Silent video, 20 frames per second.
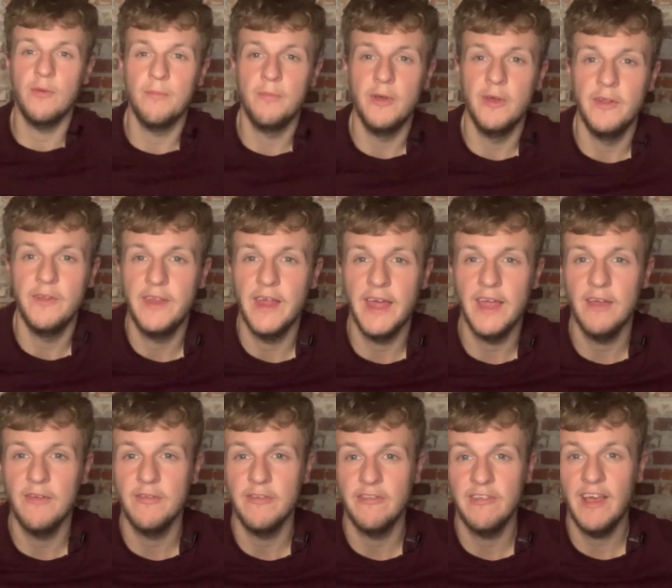per day
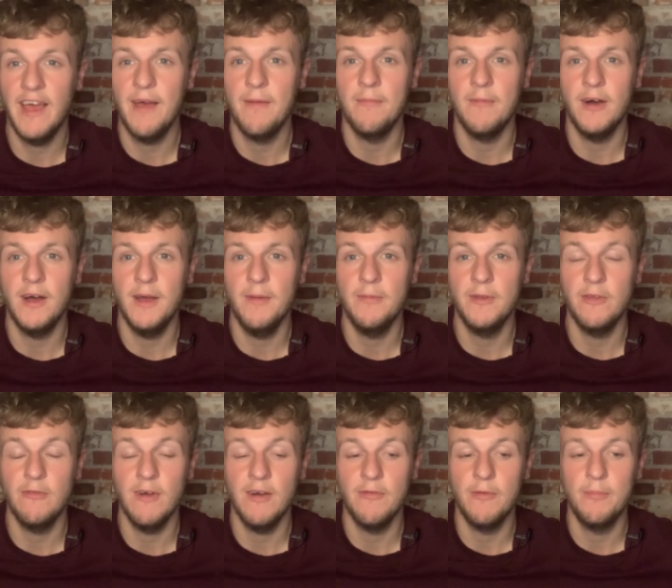of ezetimibe, and
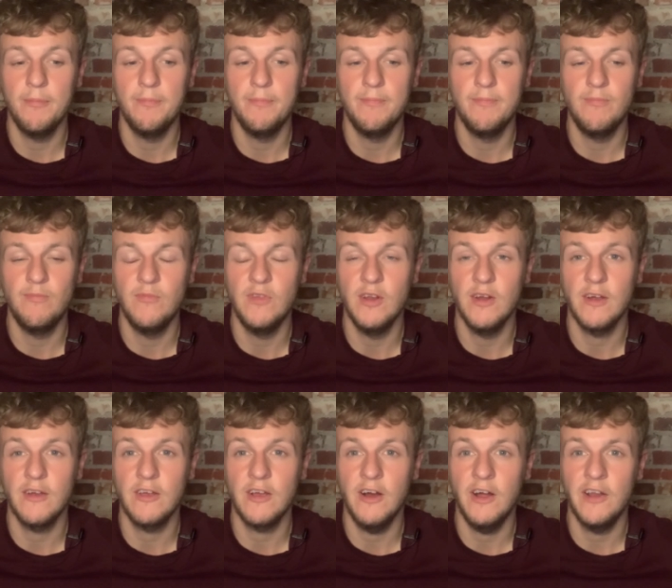you have a you know,
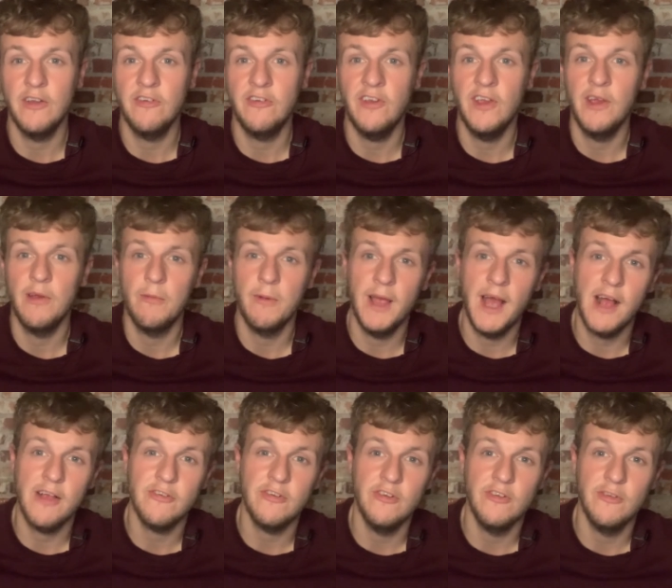kind of shitty
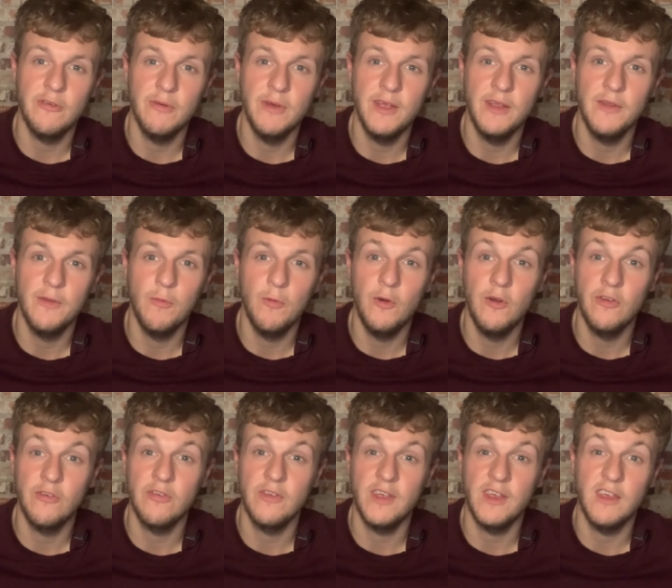reaction to it. The
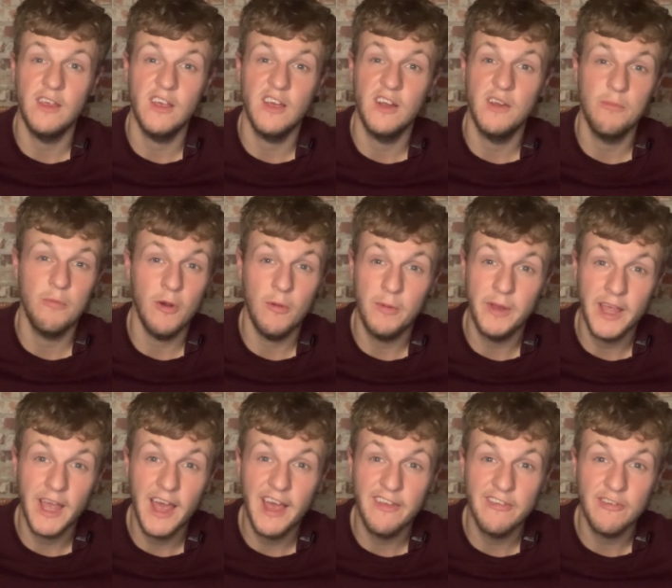worst thing you're going to probably
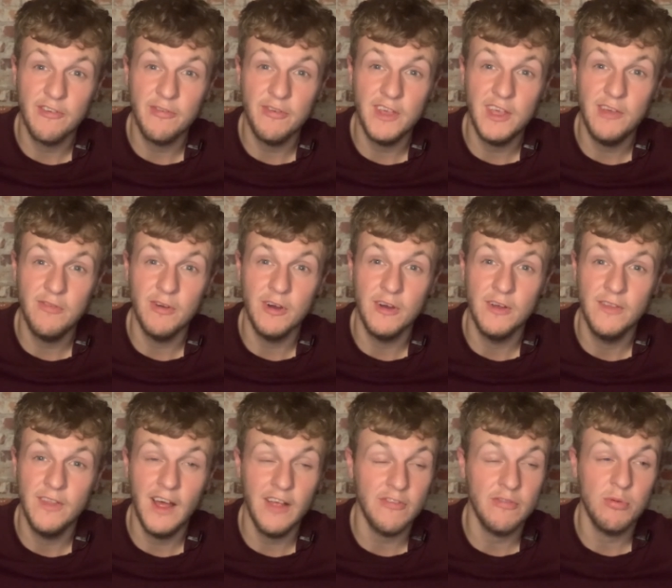get is a fever.
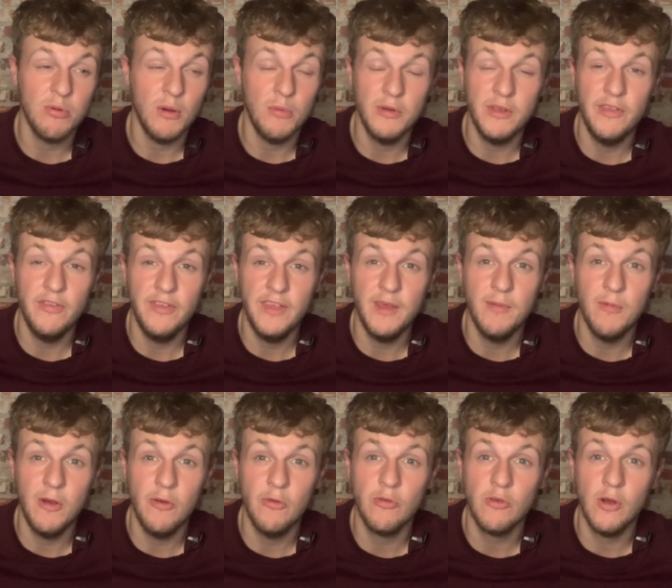That's probably the
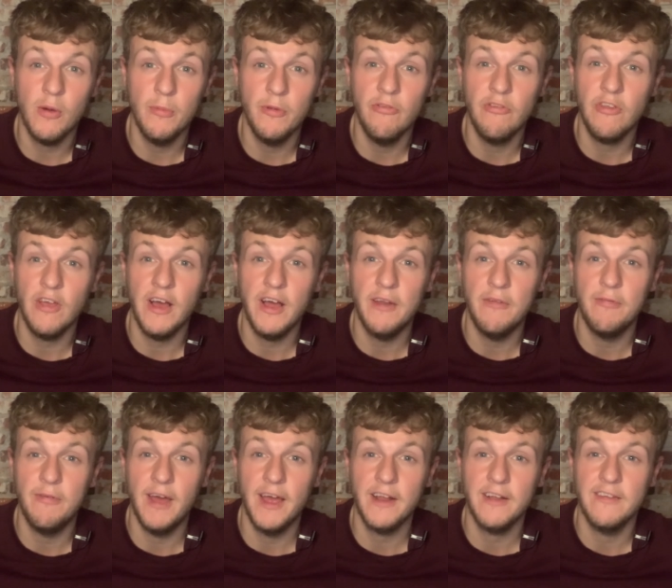most common side
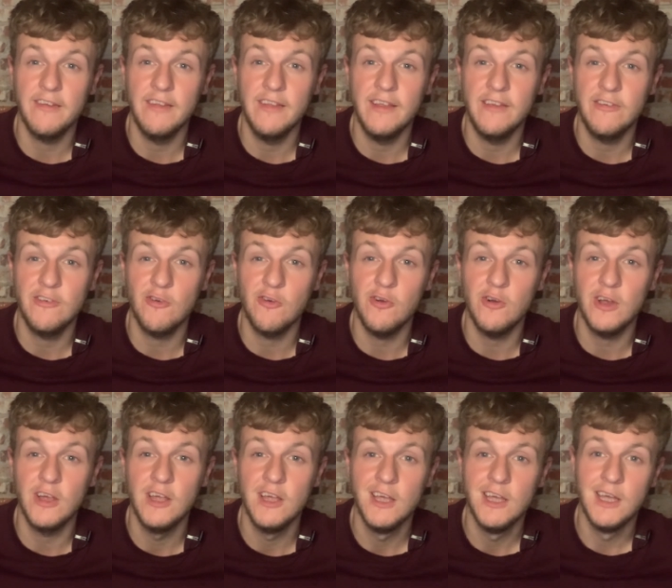effect to this drug.
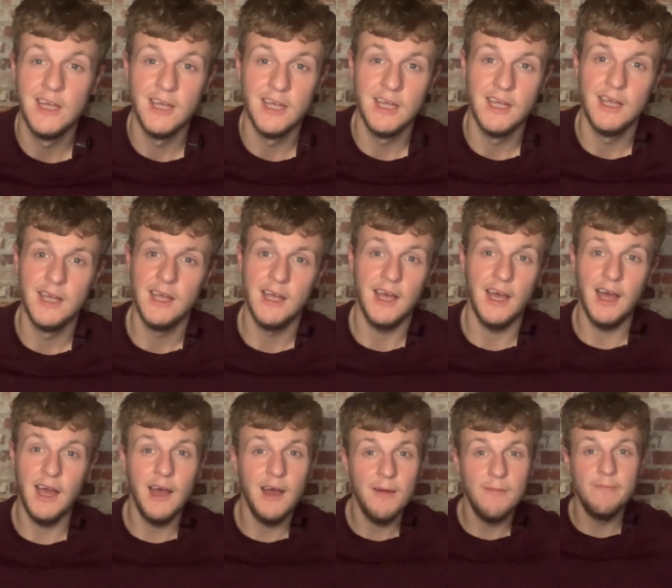
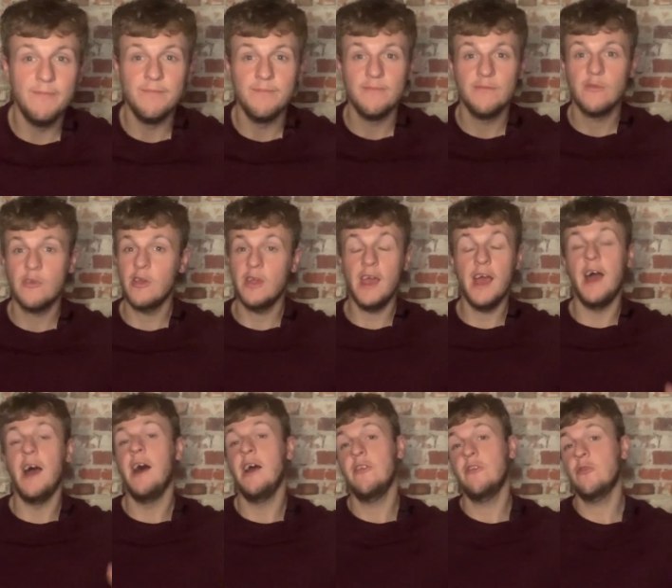Um, so,
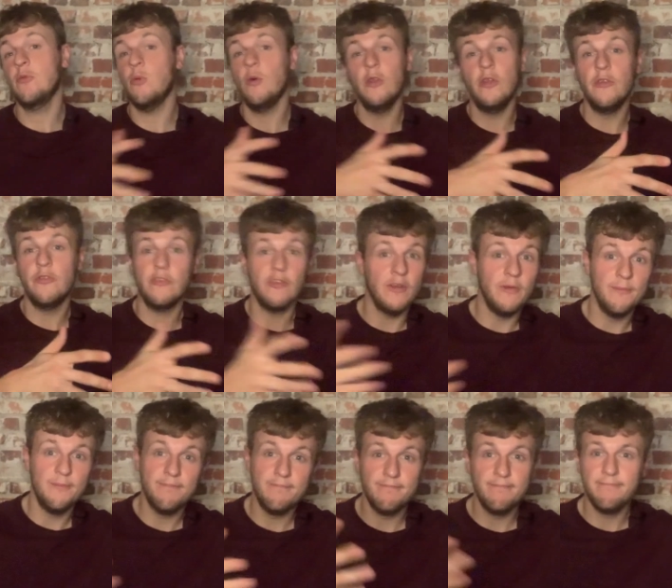yeah, I just wanted to
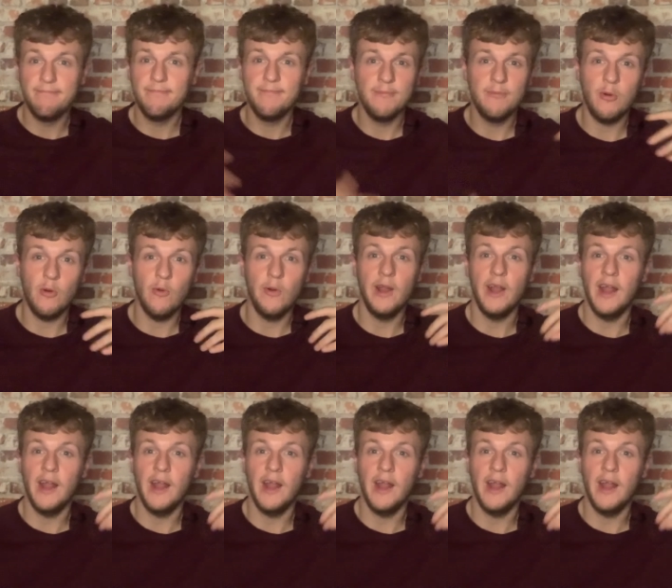point